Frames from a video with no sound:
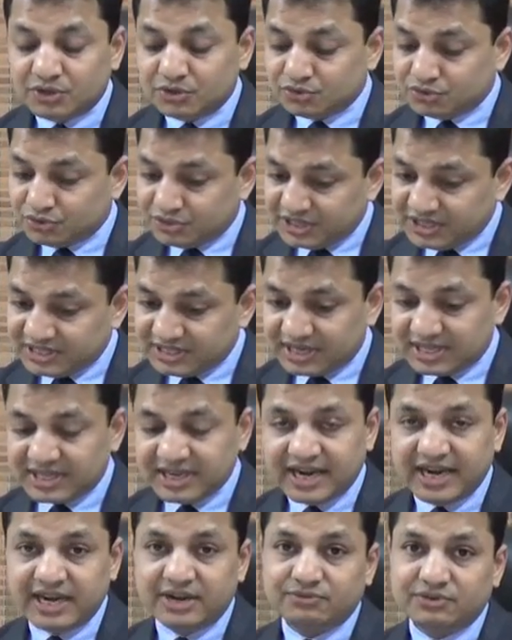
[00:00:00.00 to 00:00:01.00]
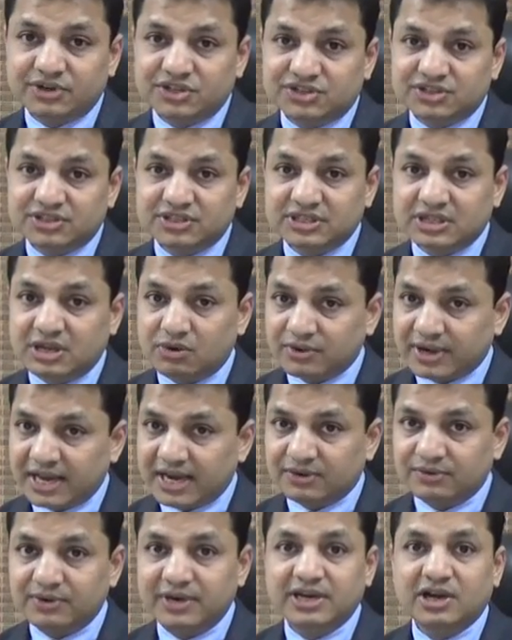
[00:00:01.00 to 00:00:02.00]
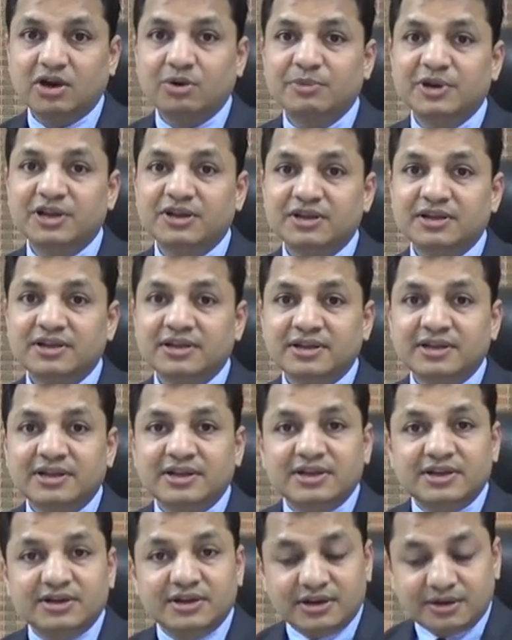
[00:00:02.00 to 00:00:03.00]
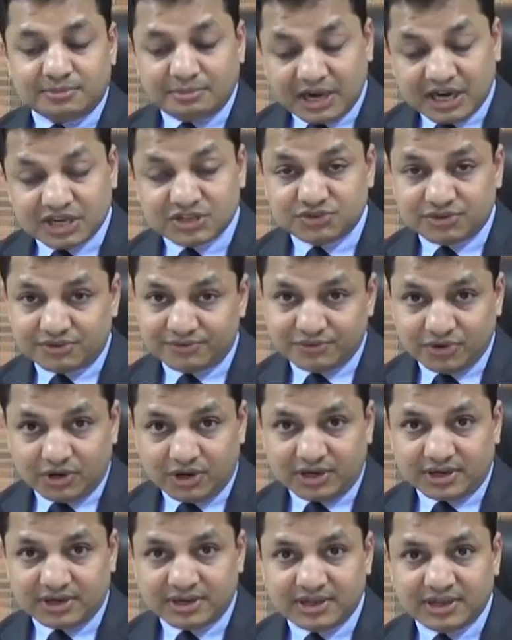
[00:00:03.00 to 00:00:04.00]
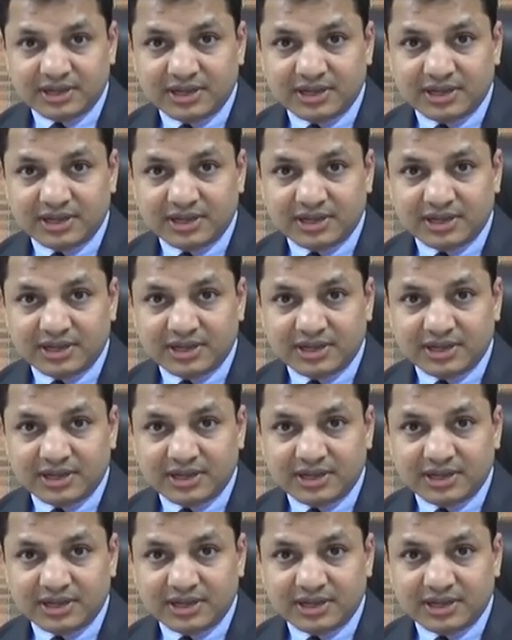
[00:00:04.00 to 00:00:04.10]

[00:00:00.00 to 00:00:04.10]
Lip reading: So these are the 8 questions. Now calculate how many marks you have got.